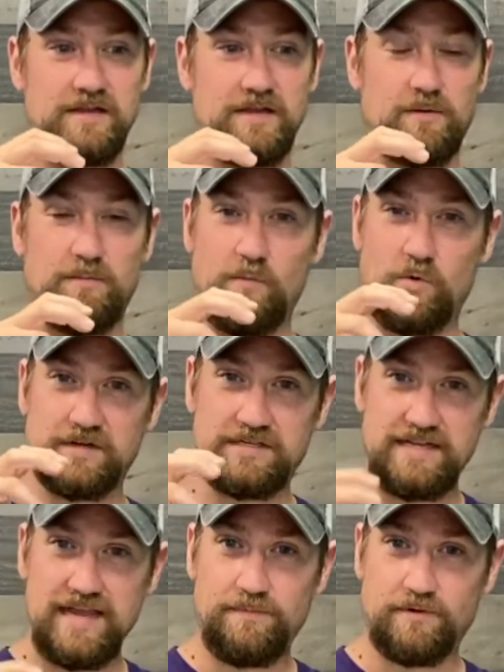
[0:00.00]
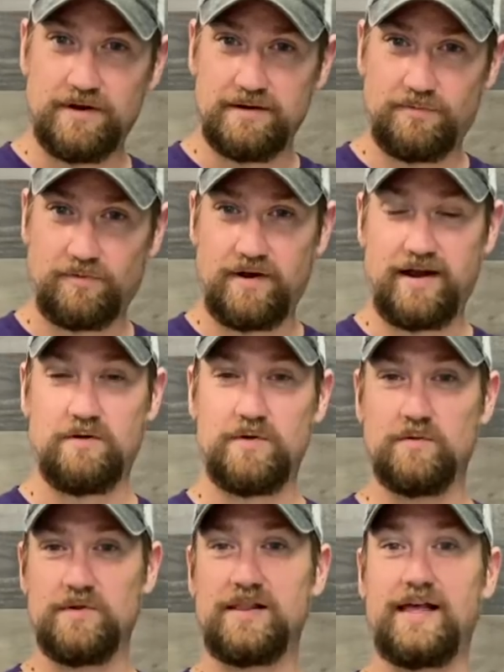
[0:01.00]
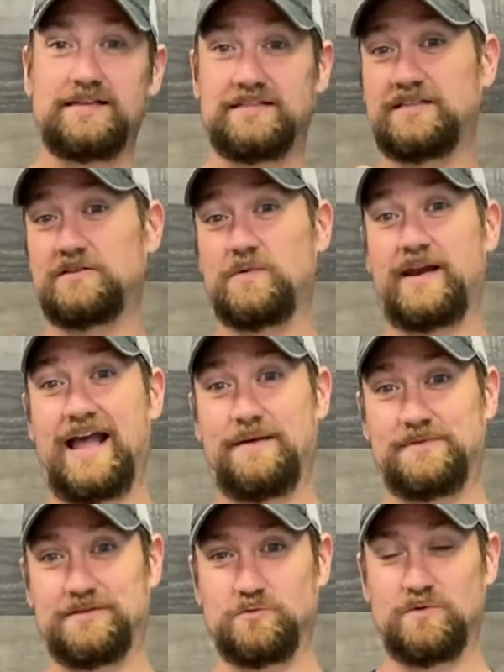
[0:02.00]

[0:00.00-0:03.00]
more deeper in prayer, we realize this is what happens.